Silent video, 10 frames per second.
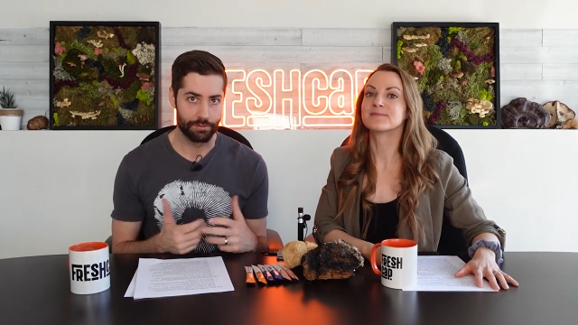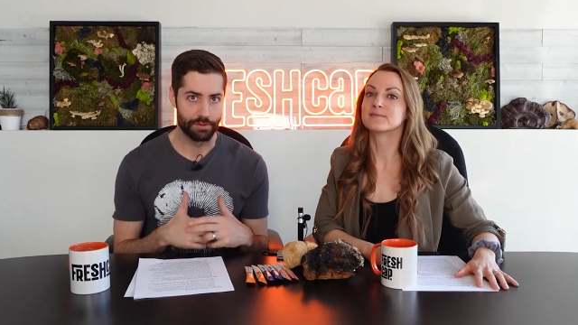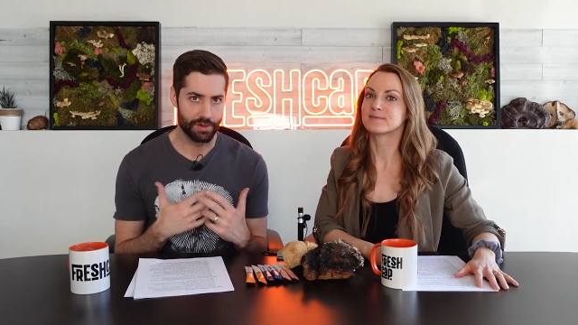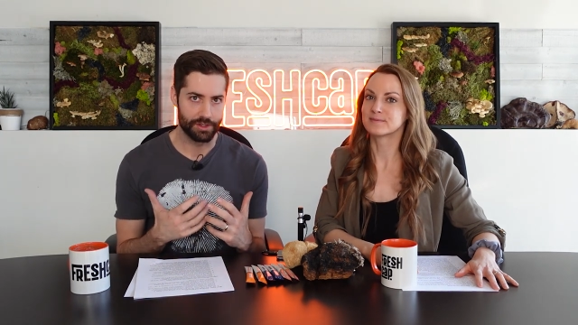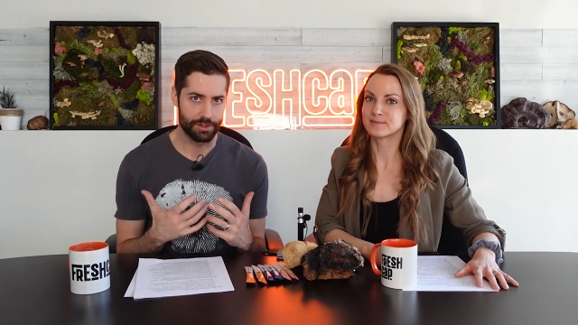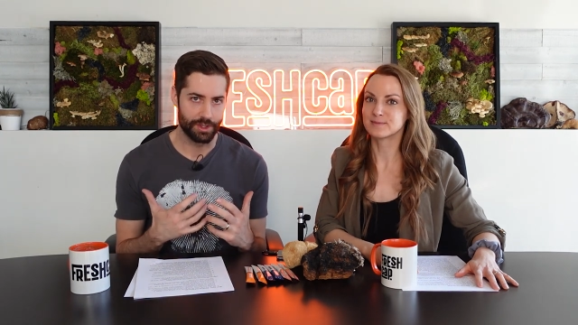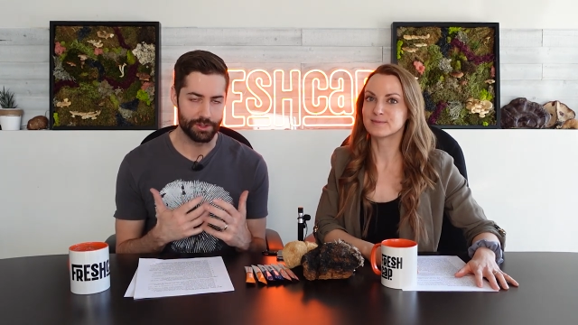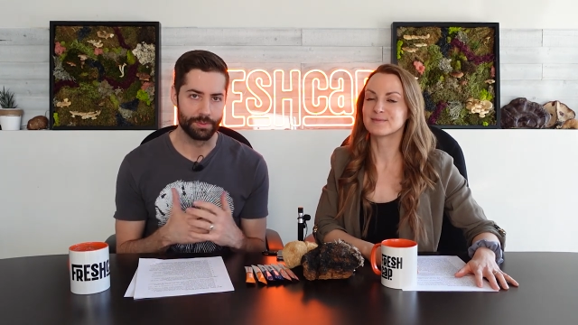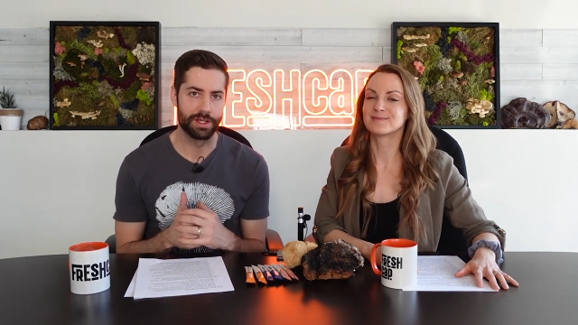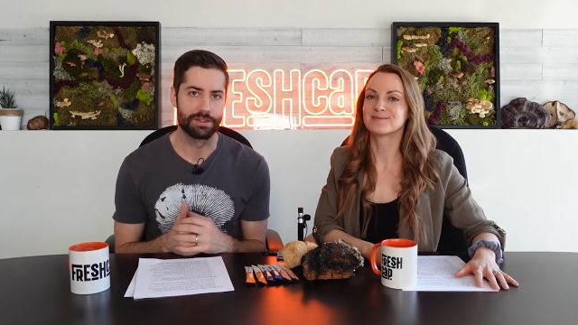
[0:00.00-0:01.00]
Speaker 1: Every functional
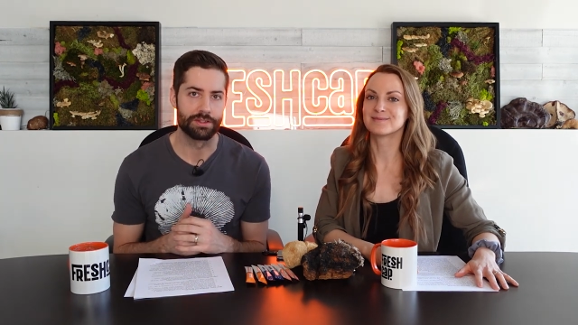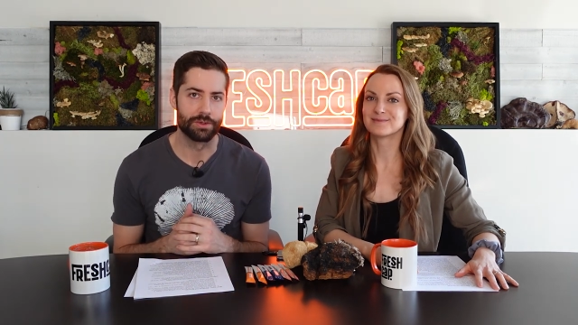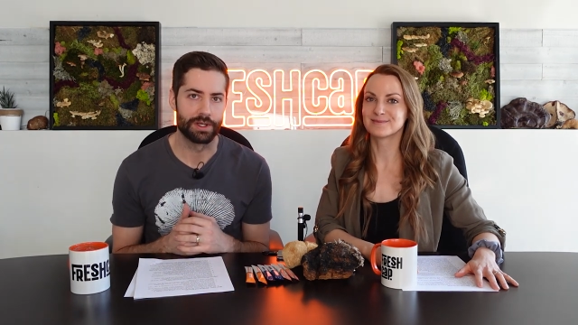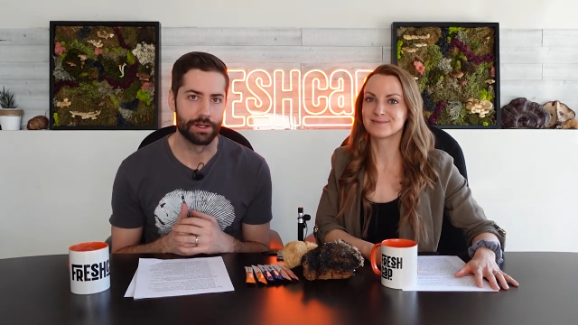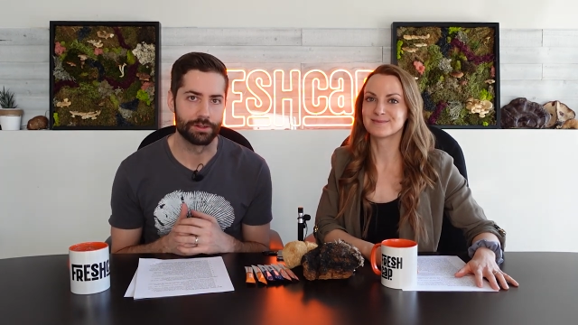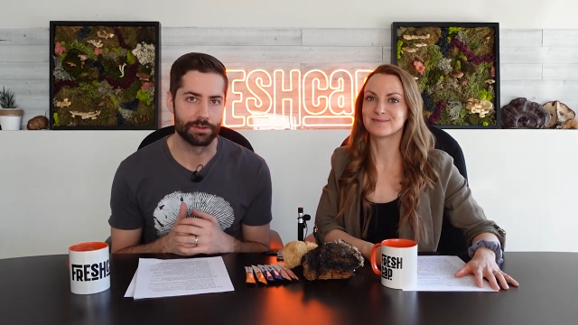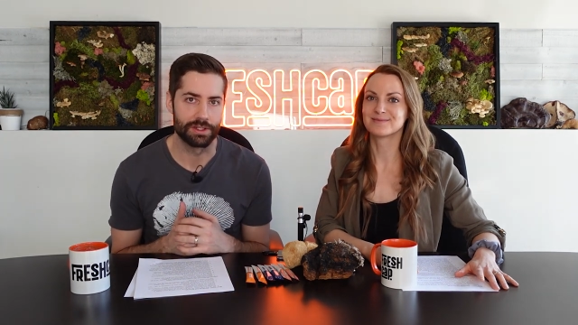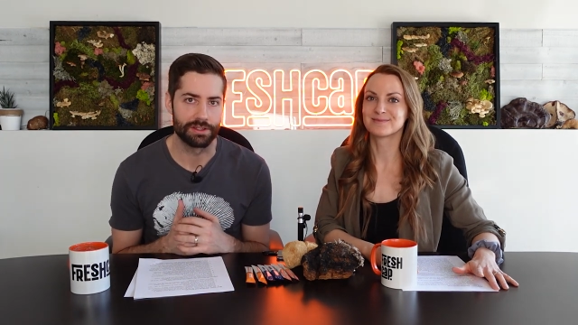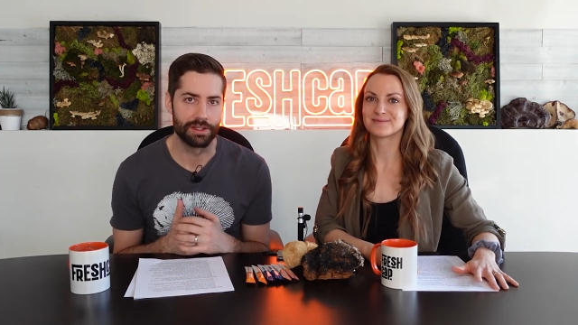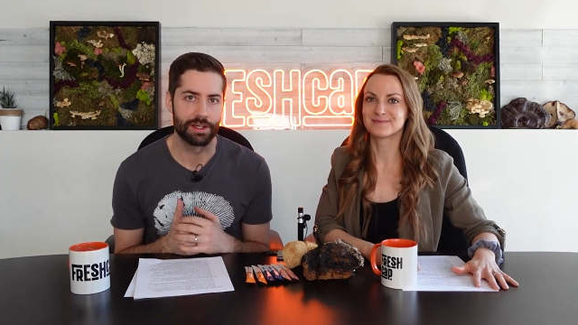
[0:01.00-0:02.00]
mushroom has its own
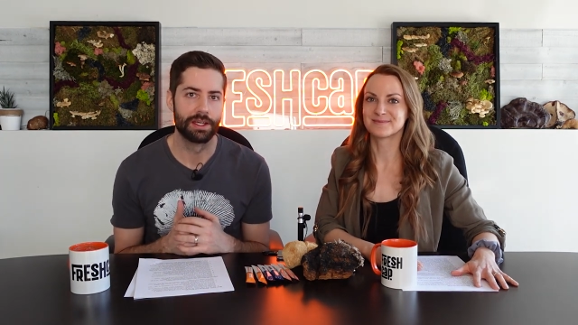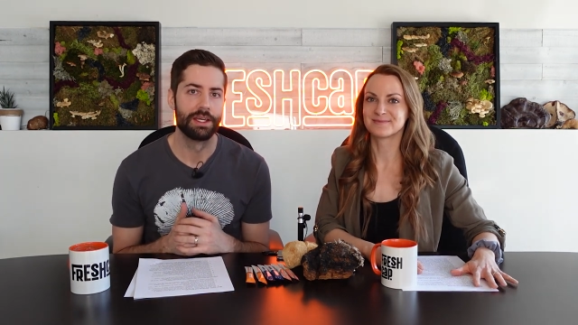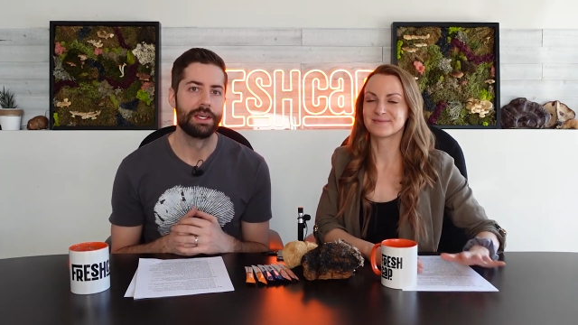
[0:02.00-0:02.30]
characteristic.